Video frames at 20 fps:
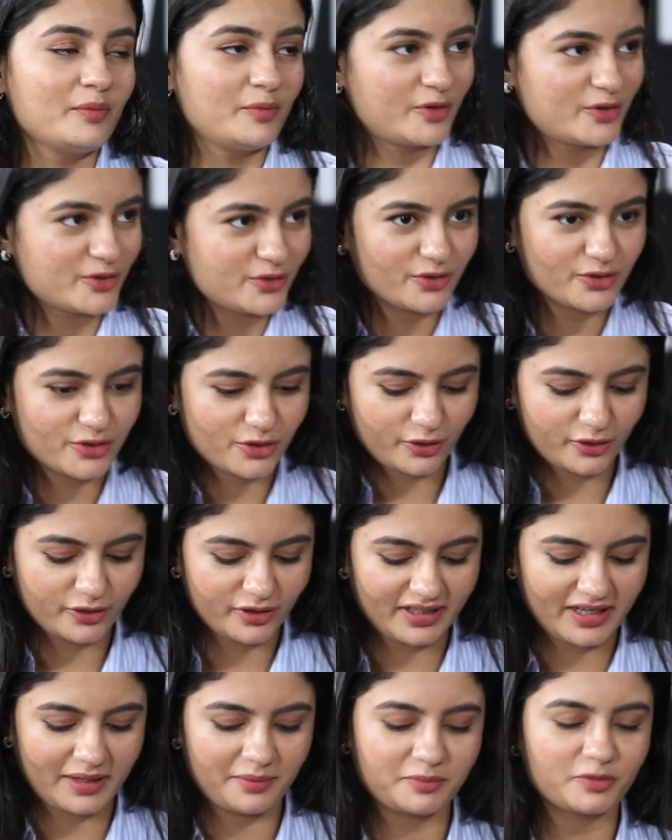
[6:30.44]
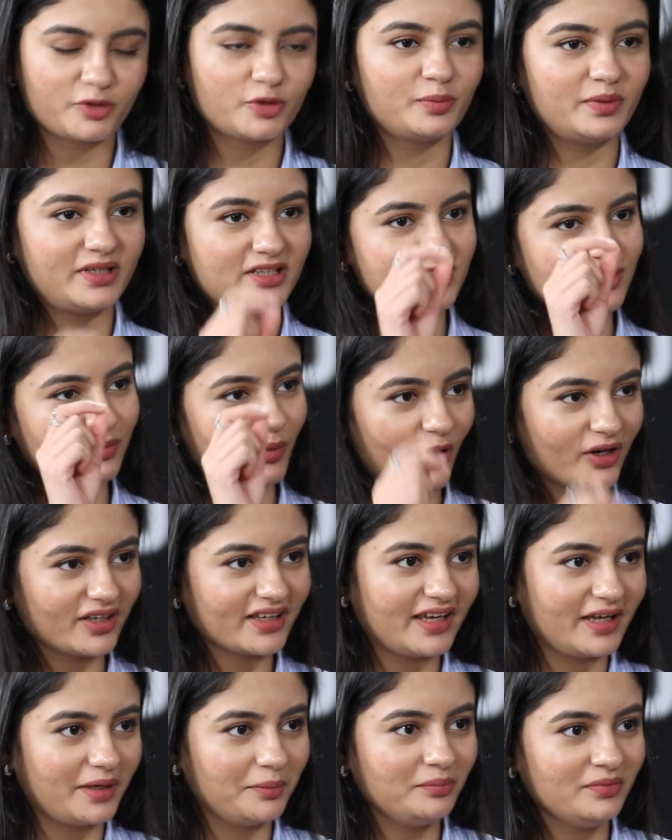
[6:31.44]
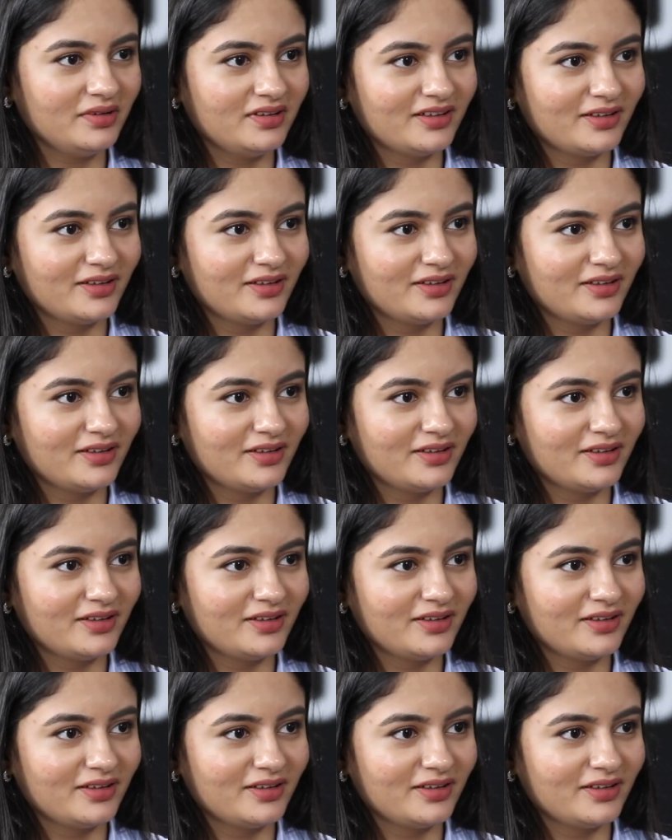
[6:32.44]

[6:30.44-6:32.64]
Because we're short on time, I'm going to play a small game